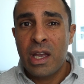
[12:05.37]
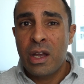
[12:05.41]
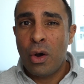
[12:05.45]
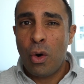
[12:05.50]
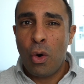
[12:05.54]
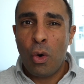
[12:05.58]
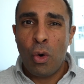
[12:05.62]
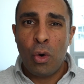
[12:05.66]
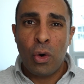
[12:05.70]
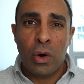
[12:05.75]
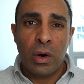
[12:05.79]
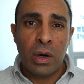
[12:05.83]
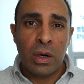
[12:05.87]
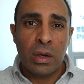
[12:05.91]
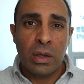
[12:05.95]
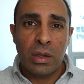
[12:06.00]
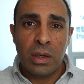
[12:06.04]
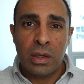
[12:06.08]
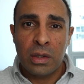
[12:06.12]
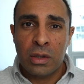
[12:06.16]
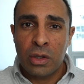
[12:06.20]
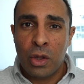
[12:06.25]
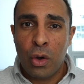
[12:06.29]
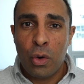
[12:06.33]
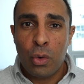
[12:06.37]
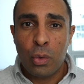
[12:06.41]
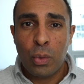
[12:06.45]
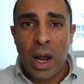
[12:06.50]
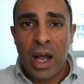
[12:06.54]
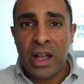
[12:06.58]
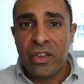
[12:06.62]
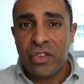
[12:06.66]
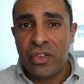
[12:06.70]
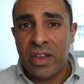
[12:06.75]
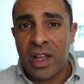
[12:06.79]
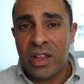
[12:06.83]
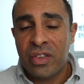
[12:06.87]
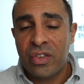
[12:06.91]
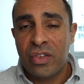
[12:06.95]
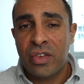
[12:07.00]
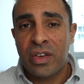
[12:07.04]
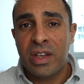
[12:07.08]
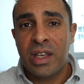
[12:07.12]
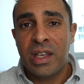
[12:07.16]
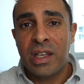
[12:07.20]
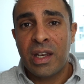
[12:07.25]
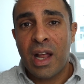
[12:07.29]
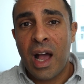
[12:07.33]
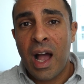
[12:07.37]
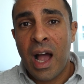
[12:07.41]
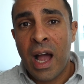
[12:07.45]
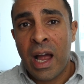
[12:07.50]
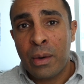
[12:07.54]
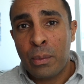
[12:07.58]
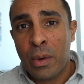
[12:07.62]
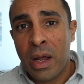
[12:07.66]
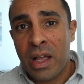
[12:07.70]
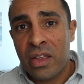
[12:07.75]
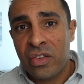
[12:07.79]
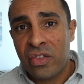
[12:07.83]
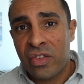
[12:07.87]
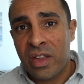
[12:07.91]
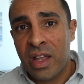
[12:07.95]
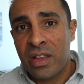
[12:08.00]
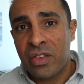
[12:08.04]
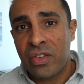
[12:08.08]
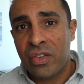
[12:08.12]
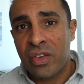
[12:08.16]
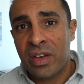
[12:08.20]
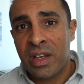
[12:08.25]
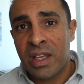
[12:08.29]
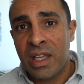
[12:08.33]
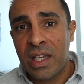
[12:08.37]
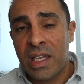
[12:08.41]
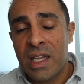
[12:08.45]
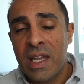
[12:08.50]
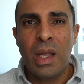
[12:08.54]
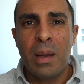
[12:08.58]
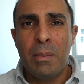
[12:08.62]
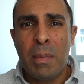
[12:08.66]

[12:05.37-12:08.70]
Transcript: or low-rise density to high-rise density.